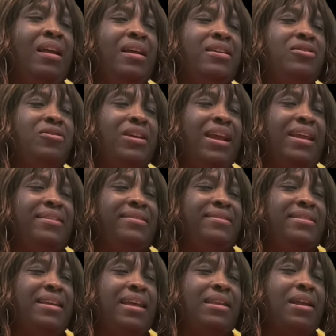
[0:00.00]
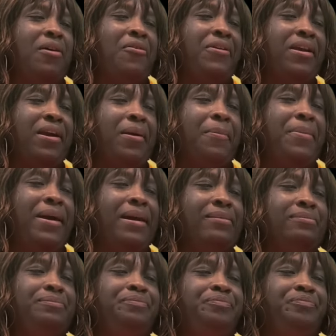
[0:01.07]
you can't see it on here, but
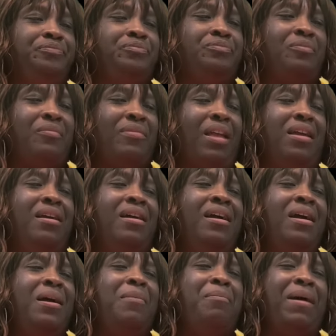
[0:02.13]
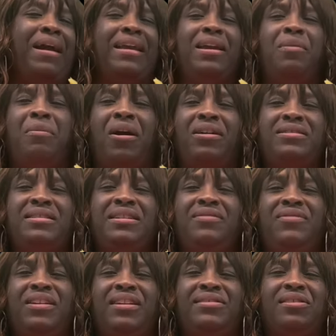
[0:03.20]
my M R T
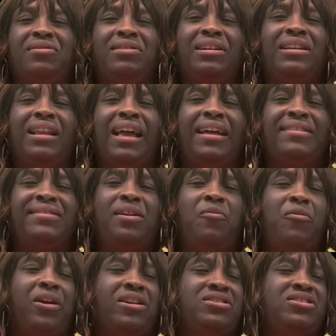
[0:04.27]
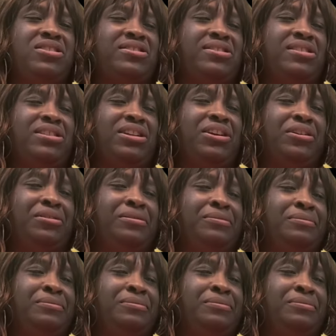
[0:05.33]
V is on the glass somewhere. It's just clear.